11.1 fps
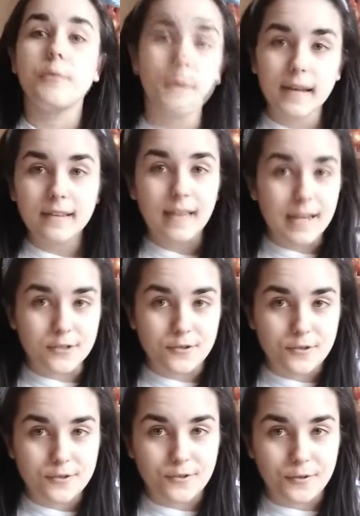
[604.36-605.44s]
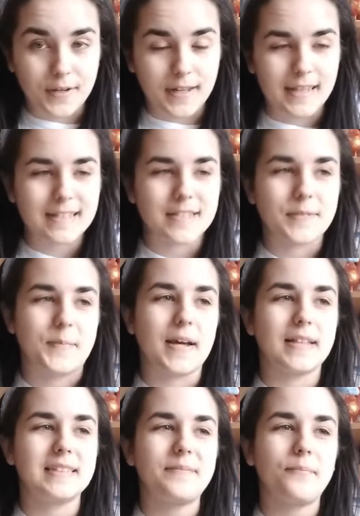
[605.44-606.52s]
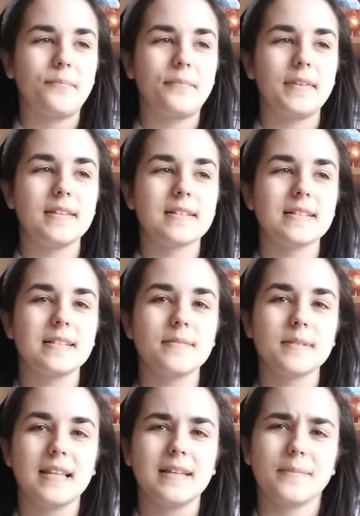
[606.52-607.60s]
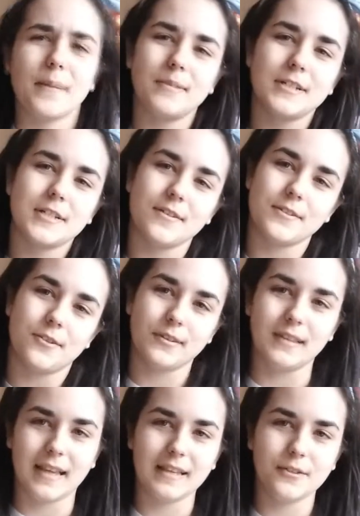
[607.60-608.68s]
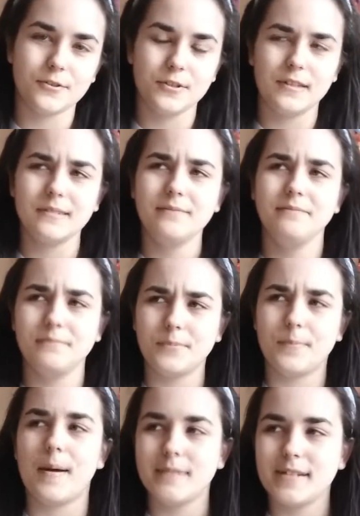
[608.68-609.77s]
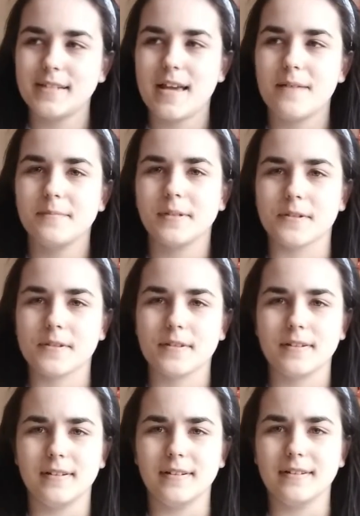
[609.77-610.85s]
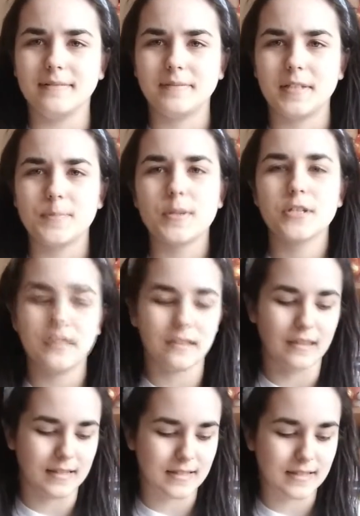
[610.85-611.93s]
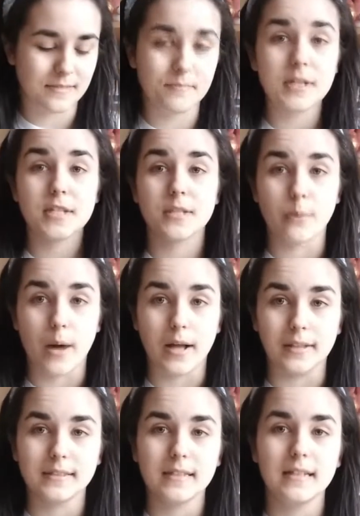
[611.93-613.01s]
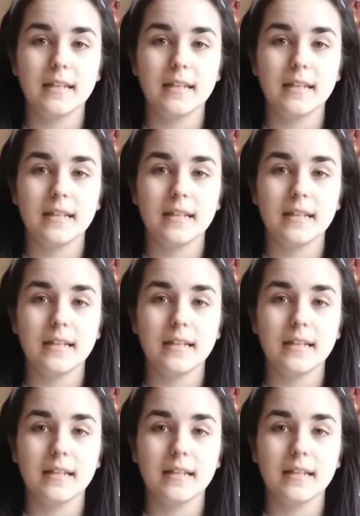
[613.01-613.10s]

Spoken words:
really like short story collection, but it seems like publishers don't like usually to publish them because especially like this mixed one,